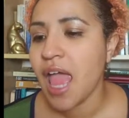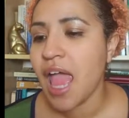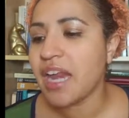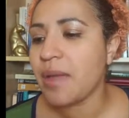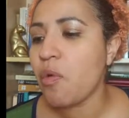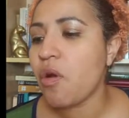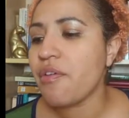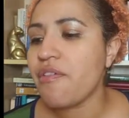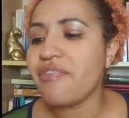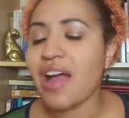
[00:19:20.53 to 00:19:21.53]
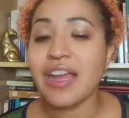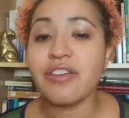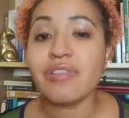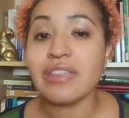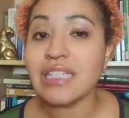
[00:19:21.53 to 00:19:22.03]
and a more refined
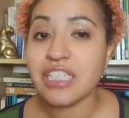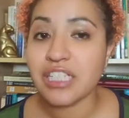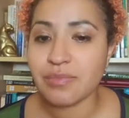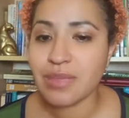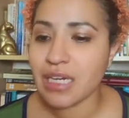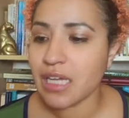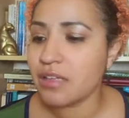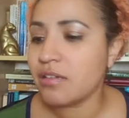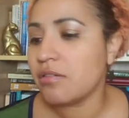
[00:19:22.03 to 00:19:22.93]
religious meaning.